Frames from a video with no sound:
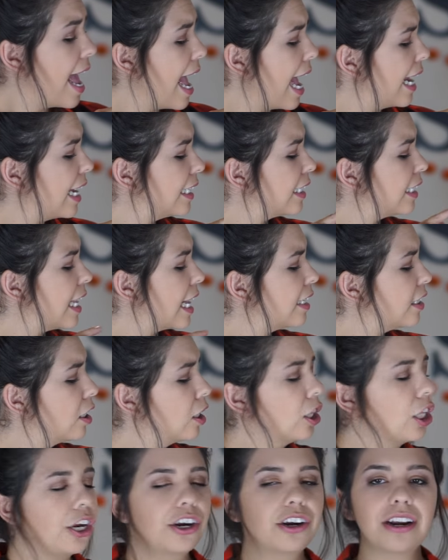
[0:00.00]
and it says
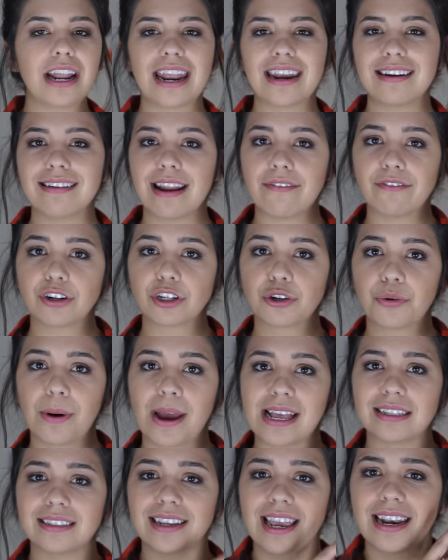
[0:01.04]
learn and never quit.